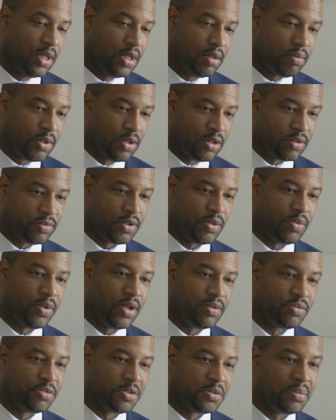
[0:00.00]
we look for
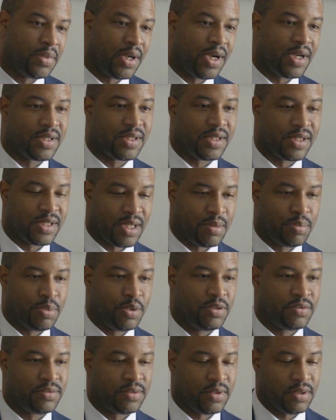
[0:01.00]
one foot bars to step
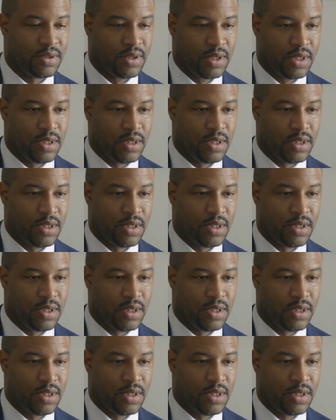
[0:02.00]
over